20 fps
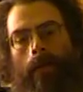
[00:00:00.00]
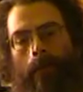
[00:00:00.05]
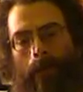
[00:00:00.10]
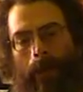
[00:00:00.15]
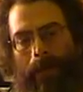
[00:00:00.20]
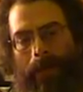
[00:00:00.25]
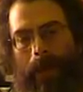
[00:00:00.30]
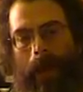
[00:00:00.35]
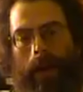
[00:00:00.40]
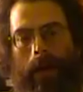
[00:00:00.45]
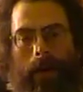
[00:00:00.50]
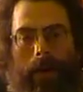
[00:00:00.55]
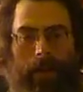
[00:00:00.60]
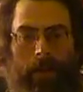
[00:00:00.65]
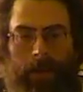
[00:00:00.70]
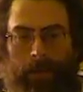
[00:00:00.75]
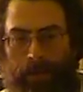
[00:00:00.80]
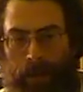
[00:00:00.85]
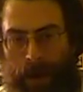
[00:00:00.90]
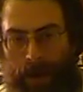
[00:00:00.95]
But then
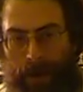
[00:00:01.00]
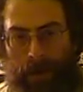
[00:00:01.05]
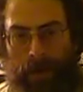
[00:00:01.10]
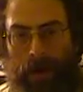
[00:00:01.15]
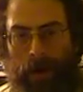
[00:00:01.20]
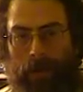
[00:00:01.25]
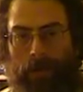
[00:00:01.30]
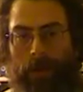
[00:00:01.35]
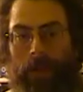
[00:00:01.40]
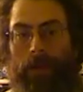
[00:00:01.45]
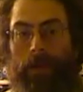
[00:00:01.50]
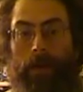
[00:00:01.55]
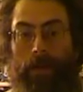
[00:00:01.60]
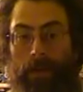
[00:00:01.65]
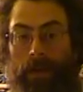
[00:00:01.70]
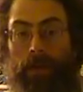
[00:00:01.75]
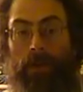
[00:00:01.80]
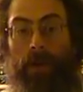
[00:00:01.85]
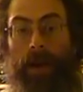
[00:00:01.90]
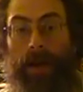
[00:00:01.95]
Spice Harvest is
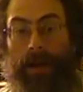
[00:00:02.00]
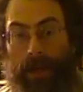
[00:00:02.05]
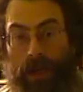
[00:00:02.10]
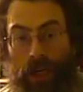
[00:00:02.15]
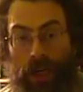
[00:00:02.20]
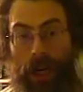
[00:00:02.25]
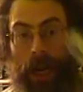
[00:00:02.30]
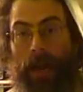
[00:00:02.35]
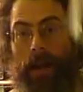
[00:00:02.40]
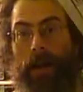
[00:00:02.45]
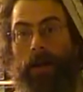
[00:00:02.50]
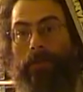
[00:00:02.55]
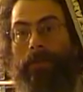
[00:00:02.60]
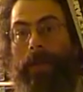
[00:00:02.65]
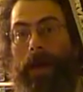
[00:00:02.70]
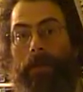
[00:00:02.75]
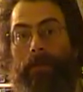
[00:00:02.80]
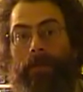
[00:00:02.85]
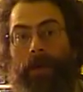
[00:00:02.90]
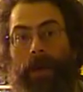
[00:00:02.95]
the way to shake up
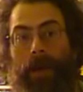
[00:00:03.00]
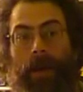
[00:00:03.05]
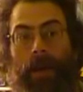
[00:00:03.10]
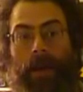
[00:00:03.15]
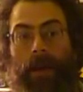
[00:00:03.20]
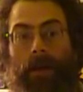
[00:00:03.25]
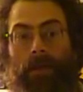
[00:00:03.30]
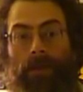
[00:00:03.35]
that beginning.